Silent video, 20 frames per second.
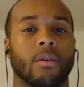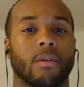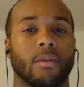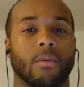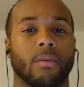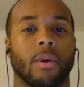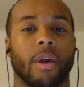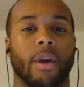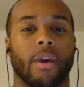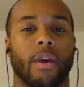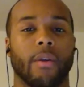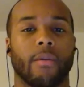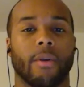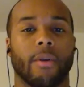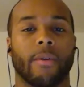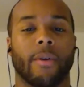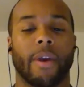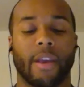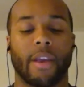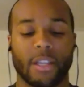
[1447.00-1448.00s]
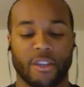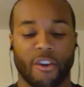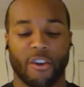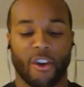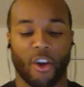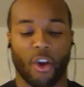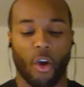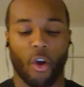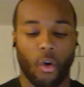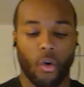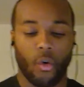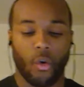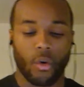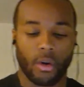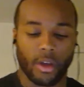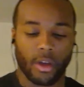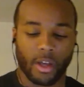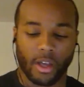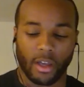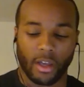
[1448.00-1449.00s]
Right. Is there a goal,
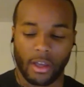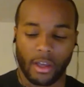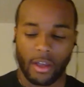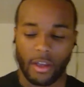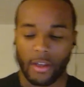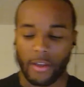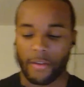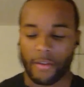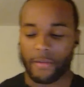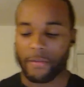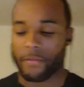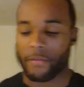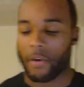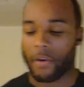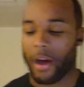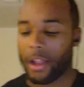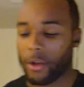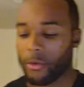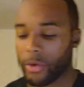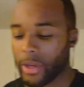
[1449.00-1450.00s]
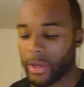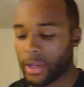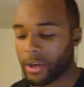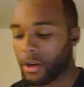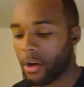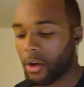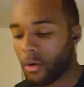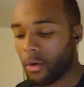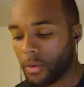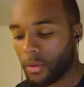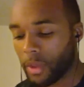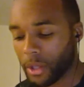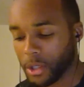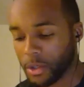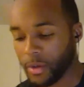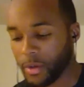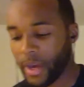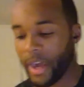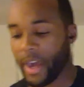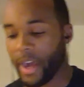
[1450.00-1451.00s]
a following goal that
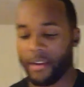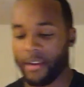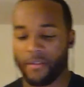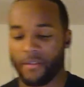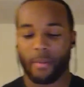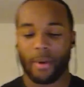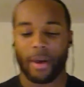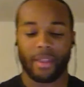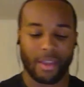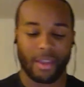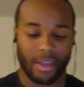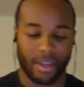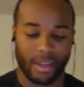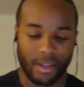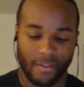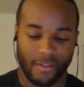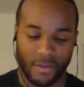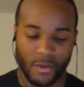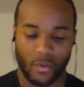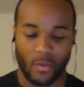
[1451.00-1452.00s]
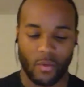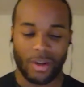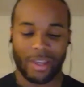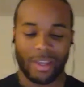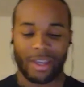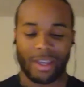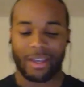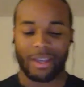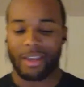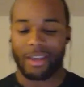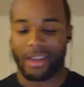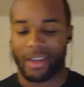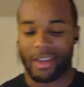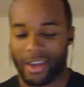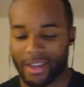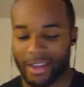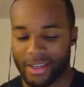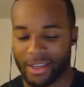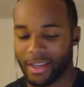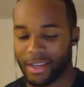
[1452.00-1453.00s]
you have by the end of
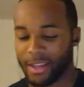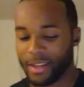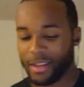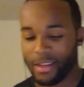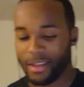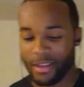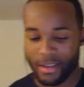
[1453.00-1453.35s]
2018?